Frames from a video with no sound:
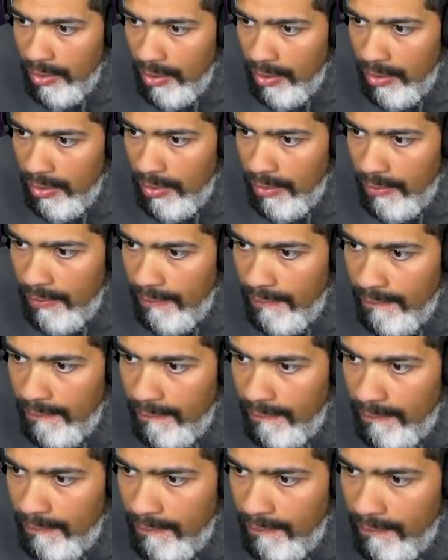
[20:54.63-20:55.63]

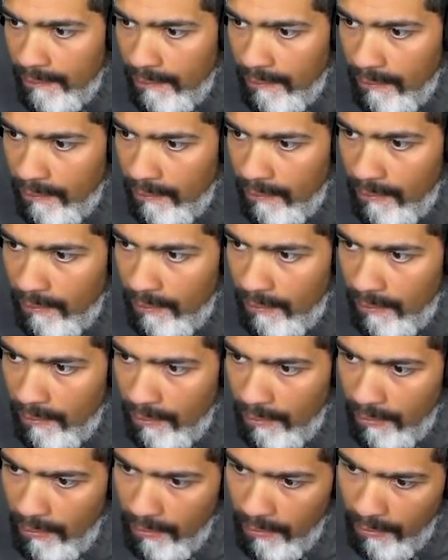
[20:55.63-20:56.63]

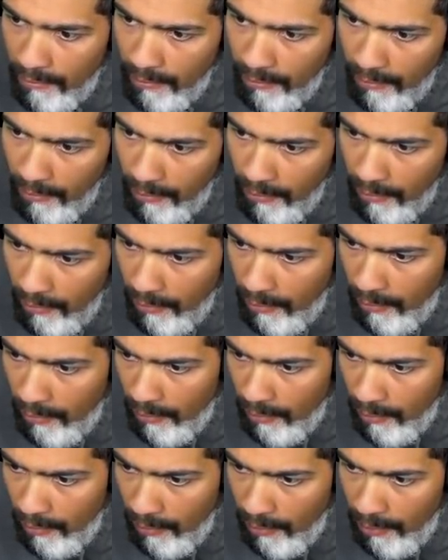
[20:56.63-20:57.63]

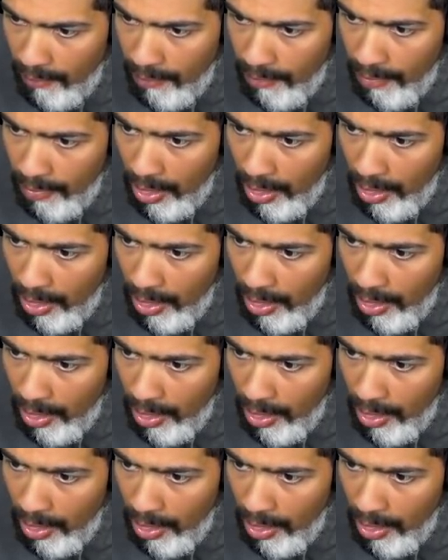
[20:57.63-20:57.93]
Nothing is said.